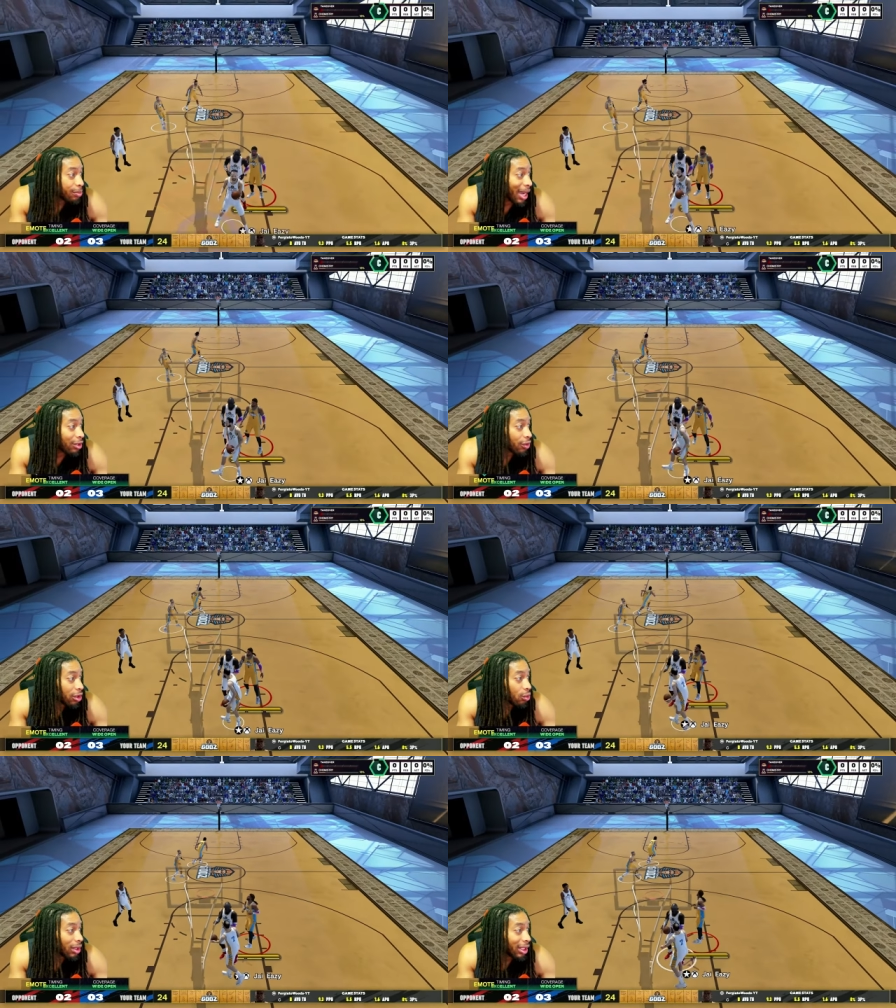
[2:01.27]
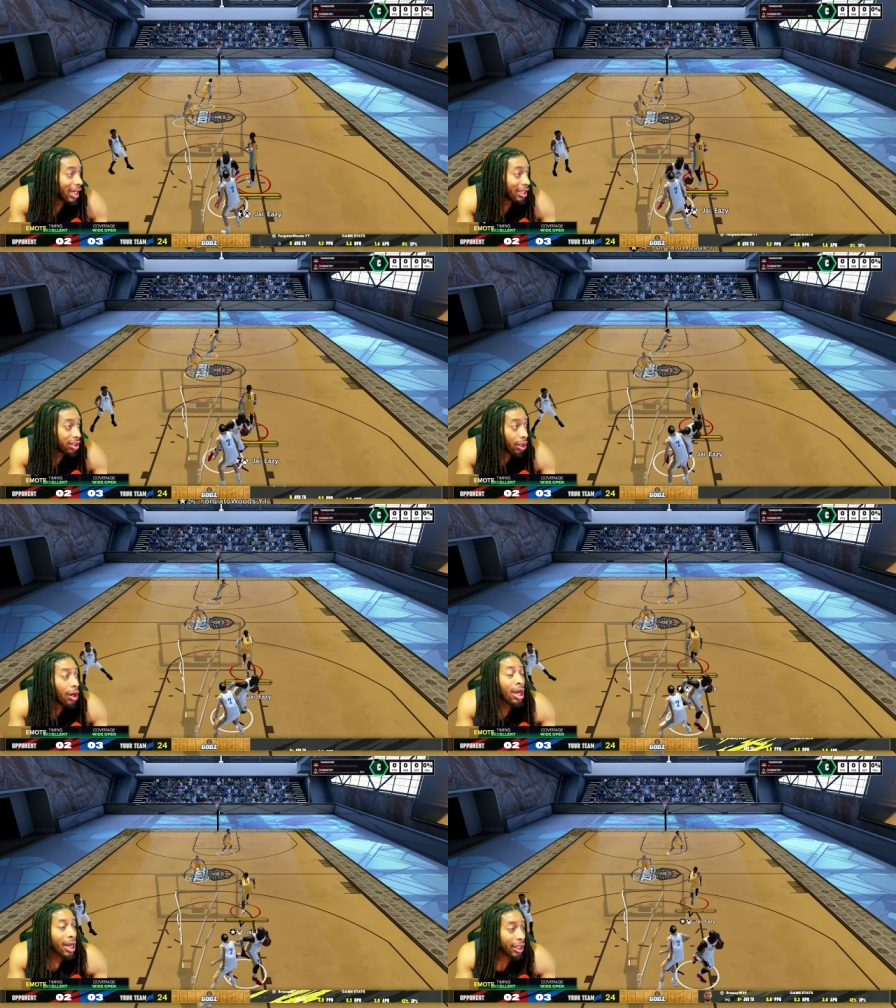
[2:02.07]
Patrick to it last year.
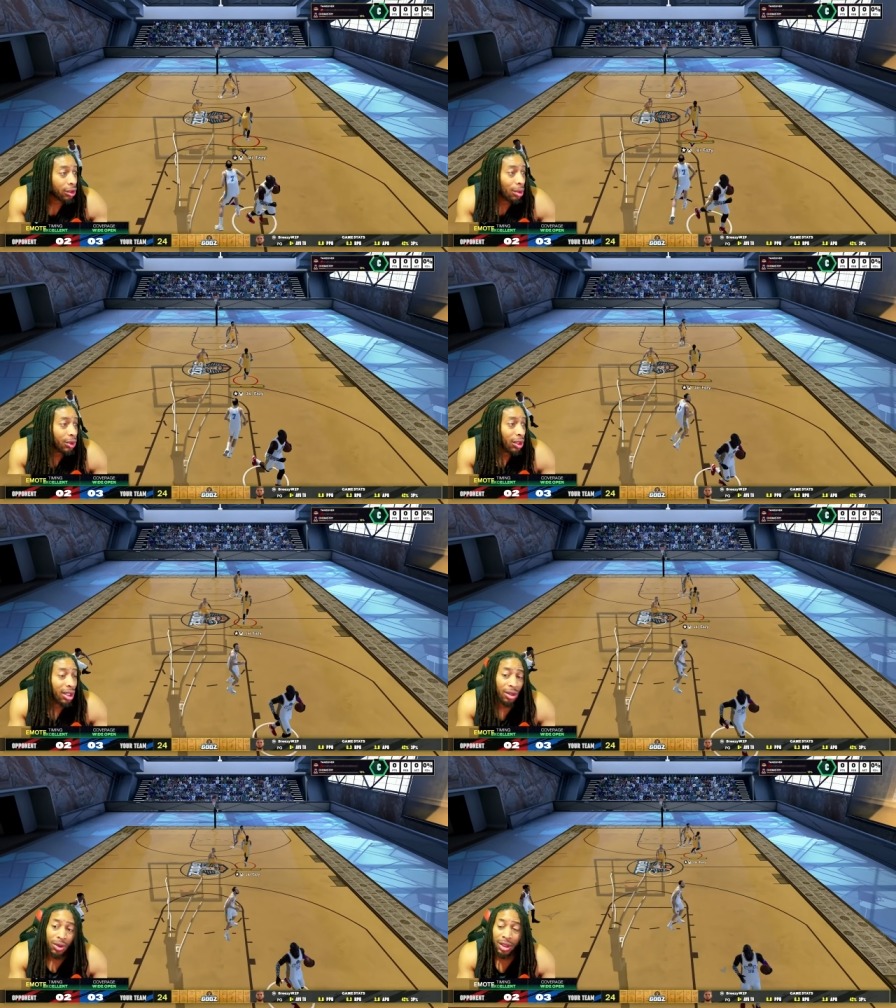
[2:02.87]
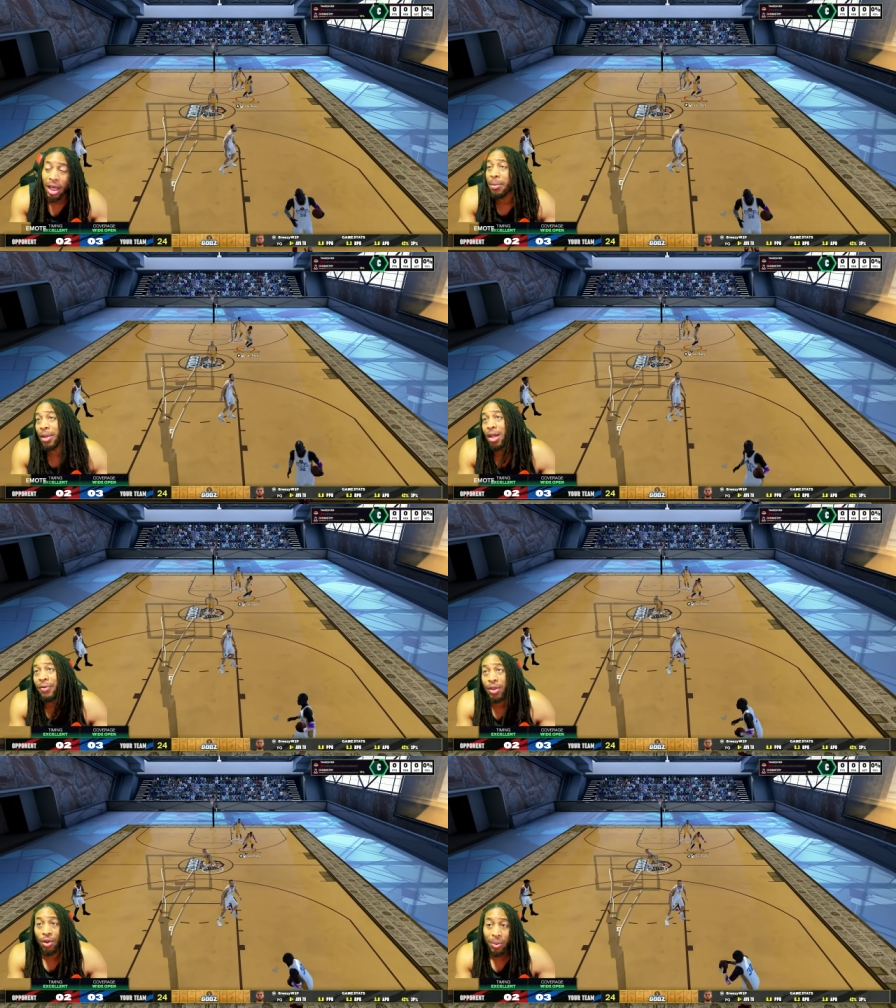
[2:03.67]
And so I'm sure they can do the same thing
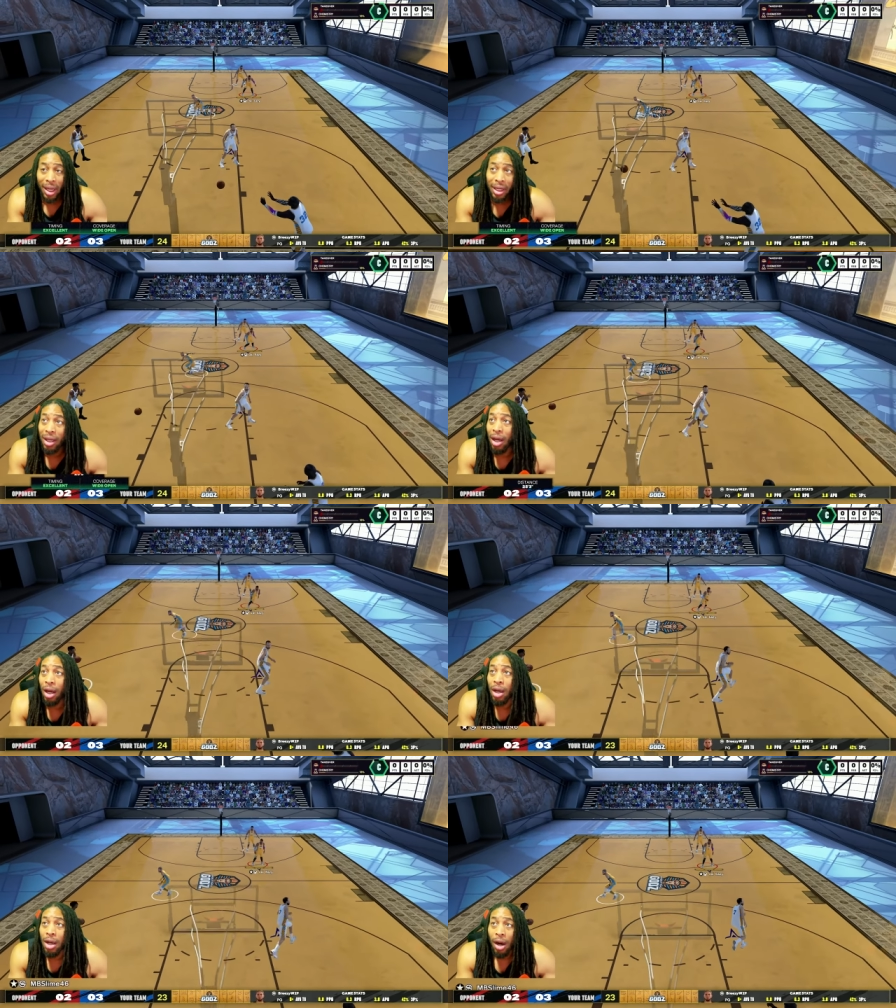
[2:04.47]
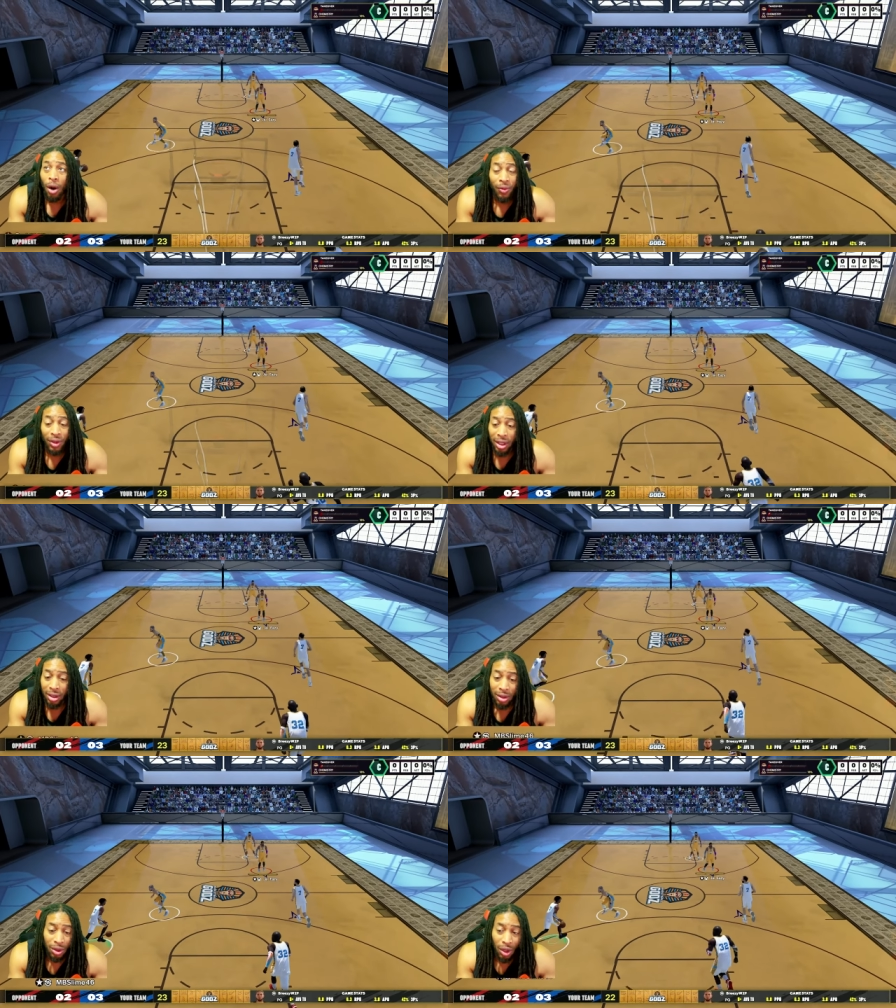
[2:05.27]
for you, man. Uh, hopefully,
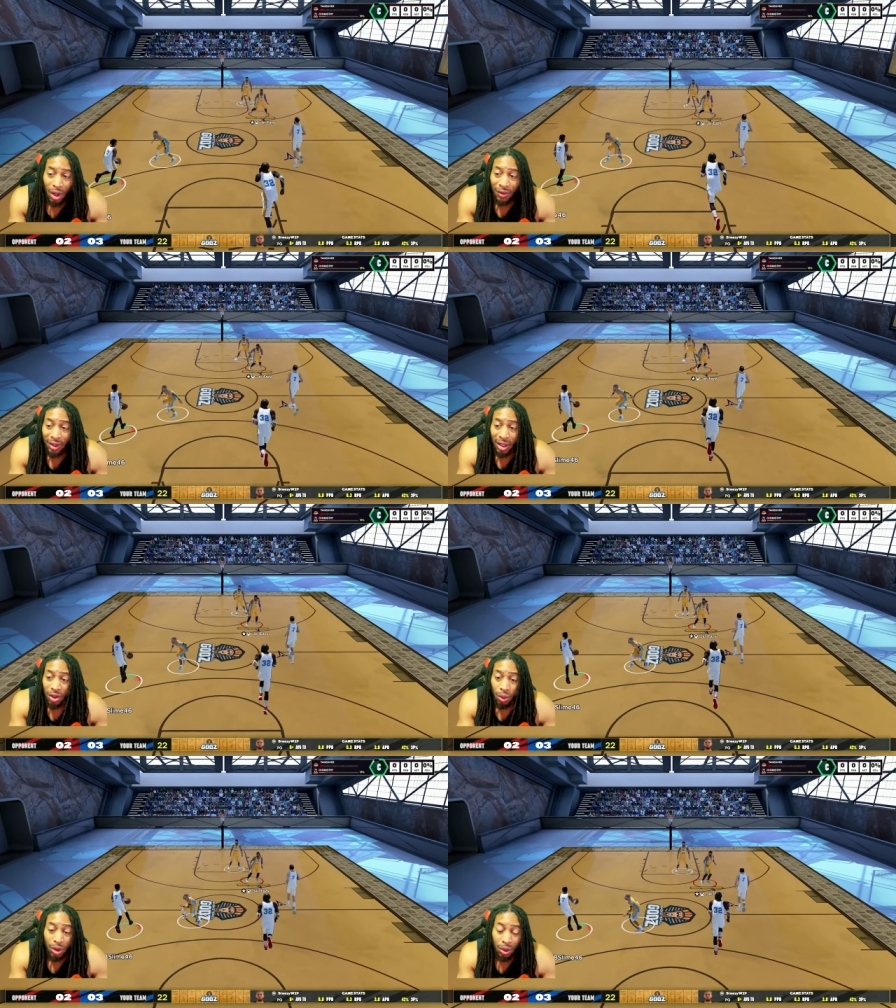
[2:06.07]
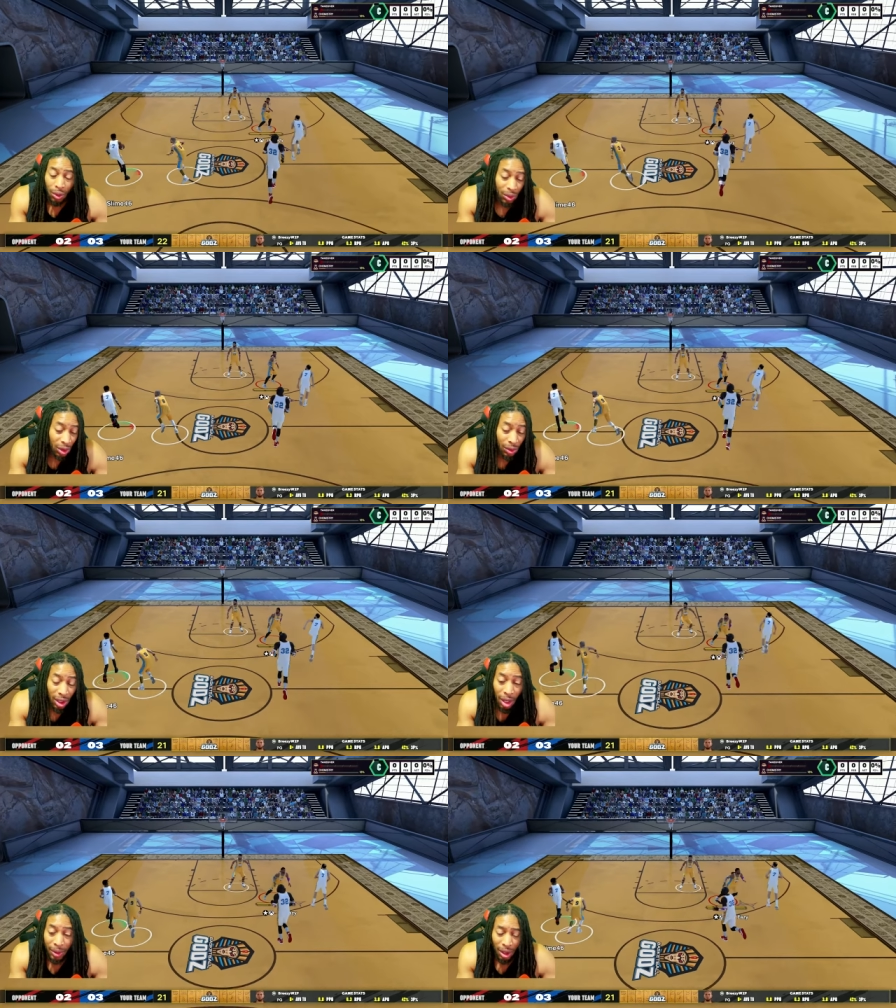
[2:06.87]
you know everything that you were doing was on the
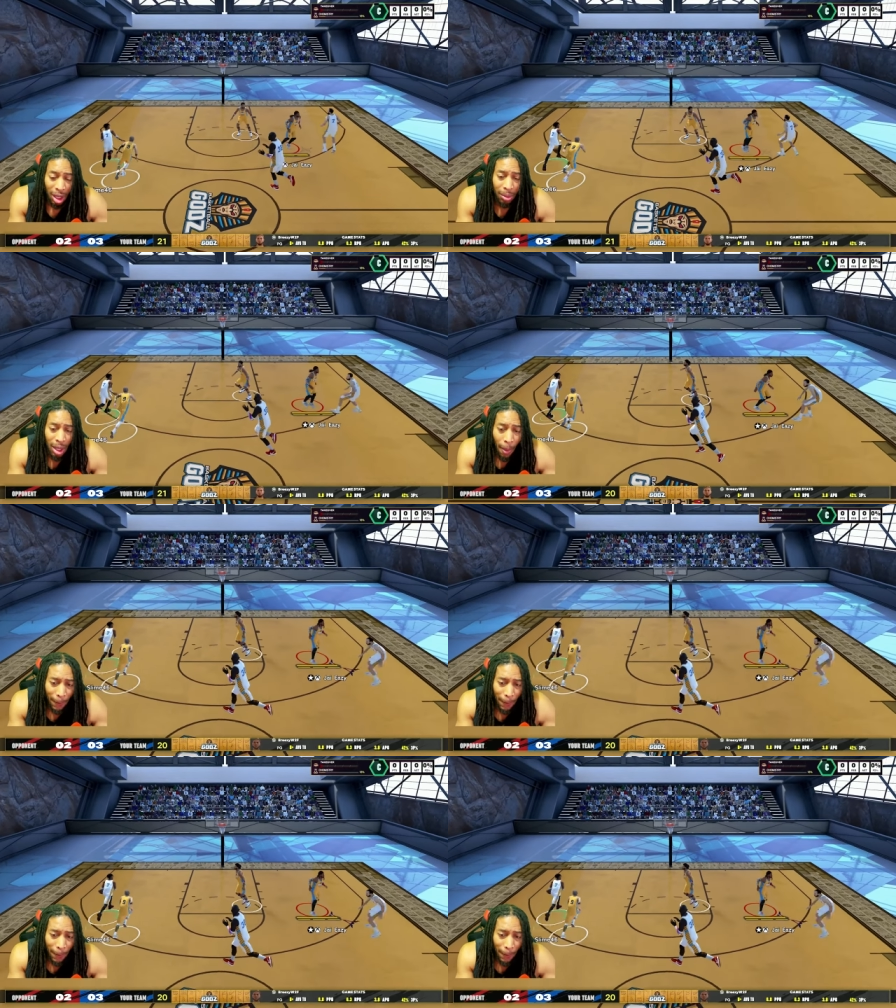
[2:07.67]
up and up.